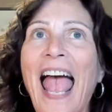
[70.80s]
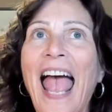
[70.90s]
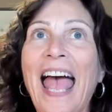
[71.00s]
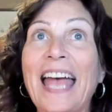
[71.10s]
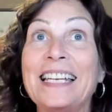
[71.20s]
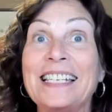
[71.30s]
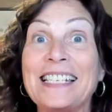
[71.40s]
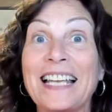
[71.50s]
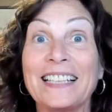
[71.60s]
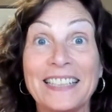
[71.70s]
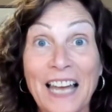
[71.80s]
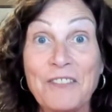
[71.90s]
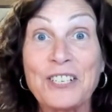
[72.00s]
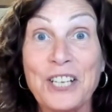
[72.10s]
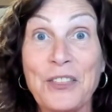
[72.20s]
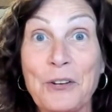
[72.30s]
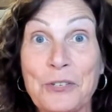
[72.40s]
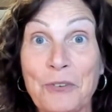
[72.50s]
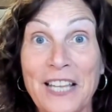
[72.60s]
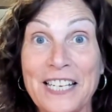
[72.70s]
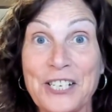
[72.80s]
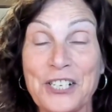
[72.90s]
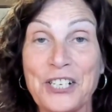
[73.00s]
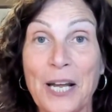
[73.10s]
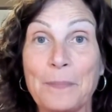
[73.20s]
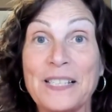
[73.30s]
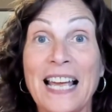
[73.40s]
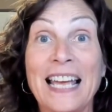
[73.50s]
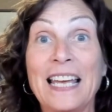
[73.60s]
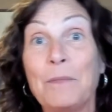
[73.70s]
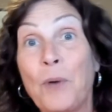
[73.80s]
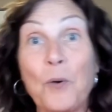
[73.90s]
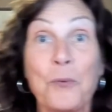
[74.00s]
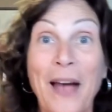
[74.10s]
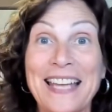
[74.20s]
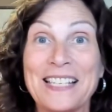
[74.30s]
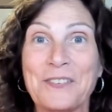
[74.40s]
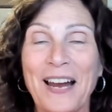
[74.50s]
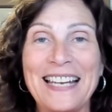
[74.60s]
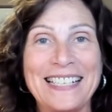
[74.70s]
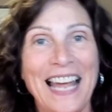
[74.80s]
and leveraging those relationships both ways, right?